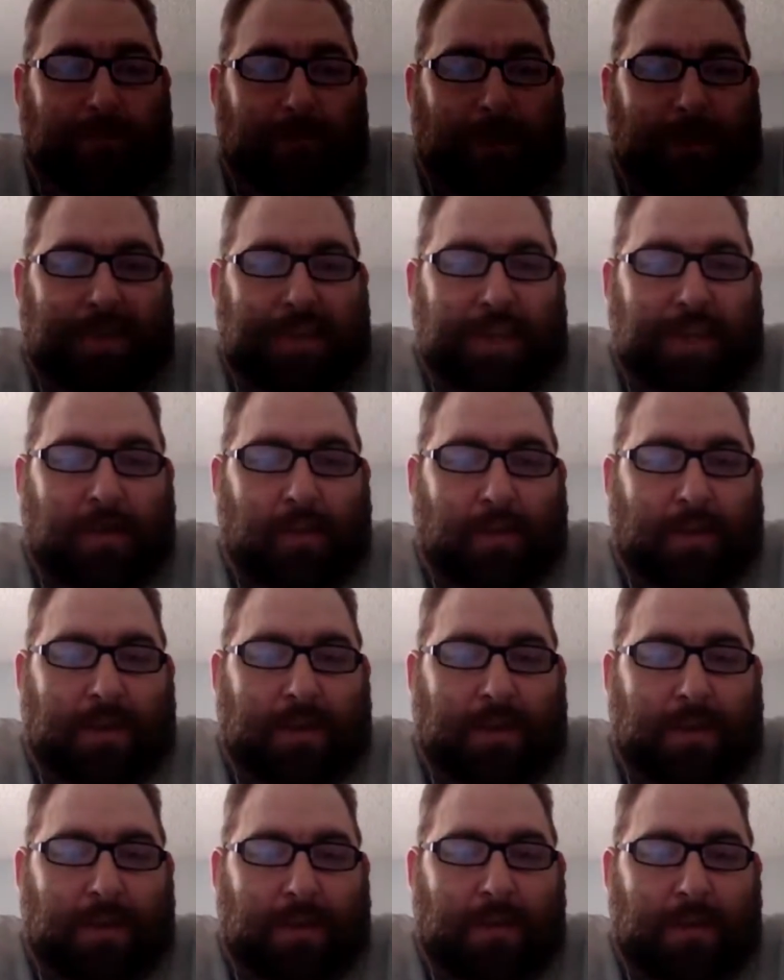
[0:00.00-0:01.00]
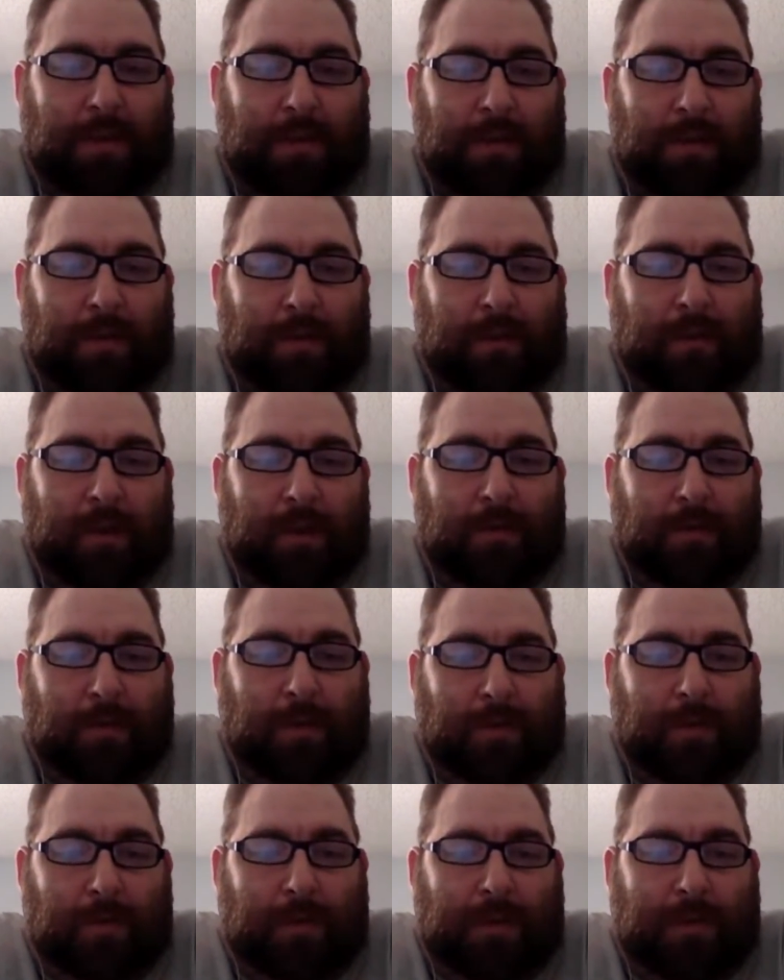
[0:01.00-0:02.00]
Frenchie Cordero goes 2
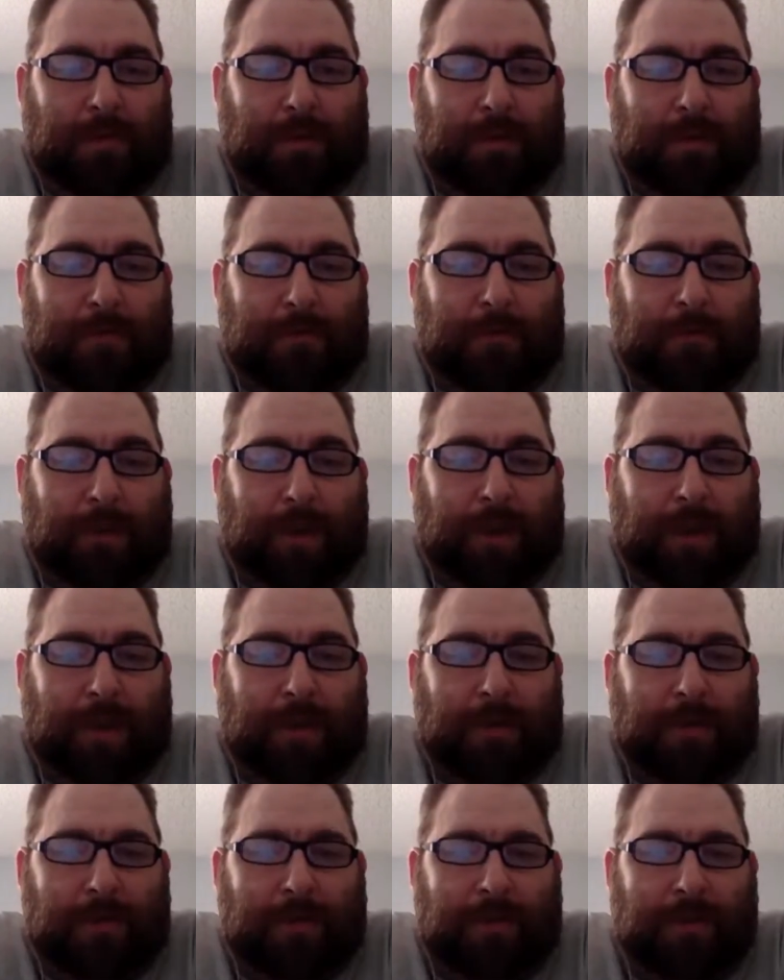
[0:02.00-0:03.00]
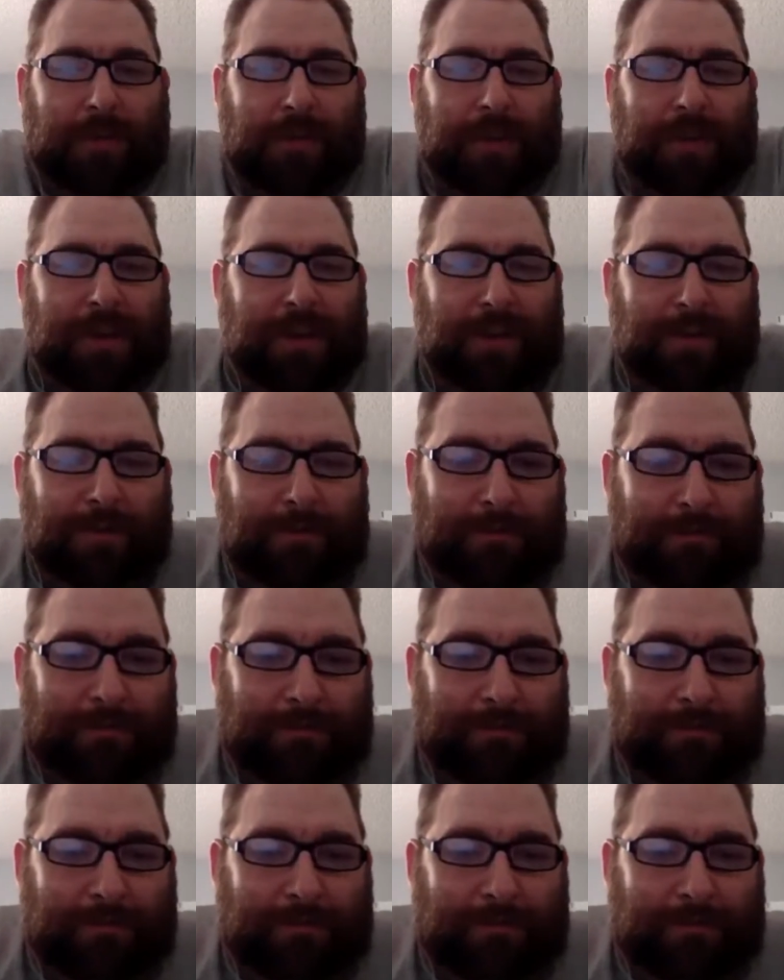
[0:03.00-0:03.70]
for 3 for the Friars today.